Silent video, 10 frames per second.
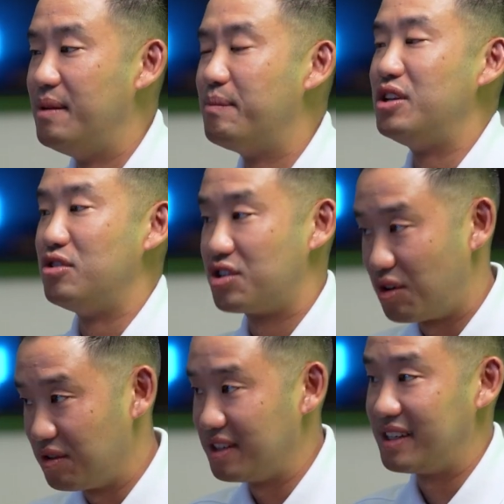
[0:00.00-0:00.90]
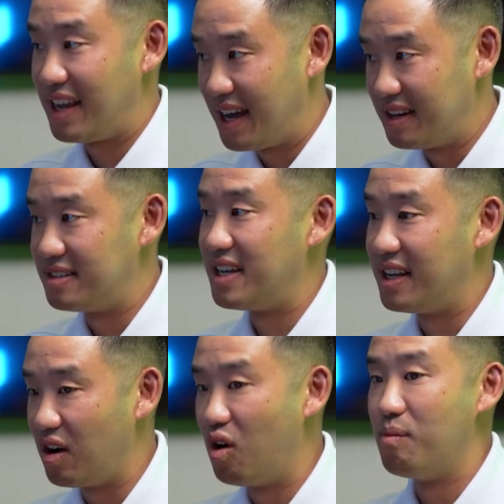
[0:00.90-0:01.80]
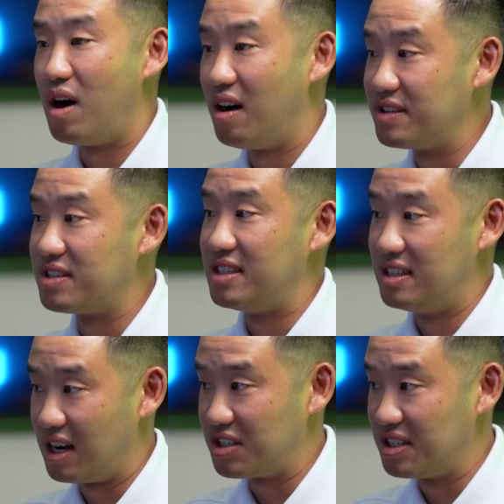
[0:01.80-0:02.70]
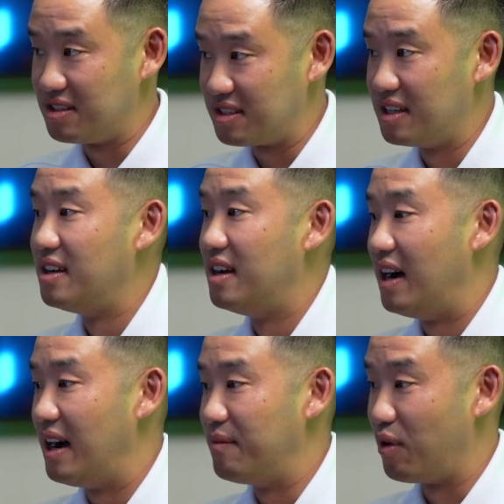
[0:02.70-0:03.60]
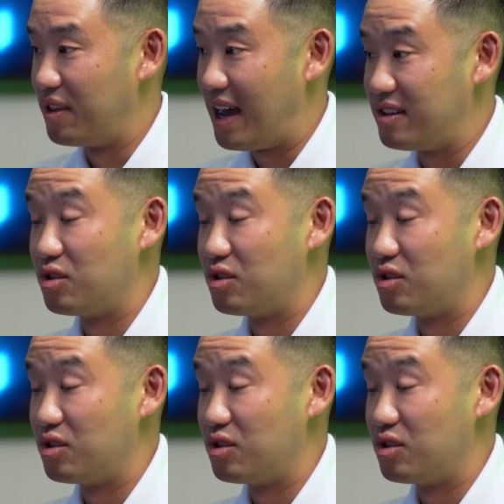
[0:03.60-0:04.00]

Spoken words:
But you certainly can take home office deductions for that.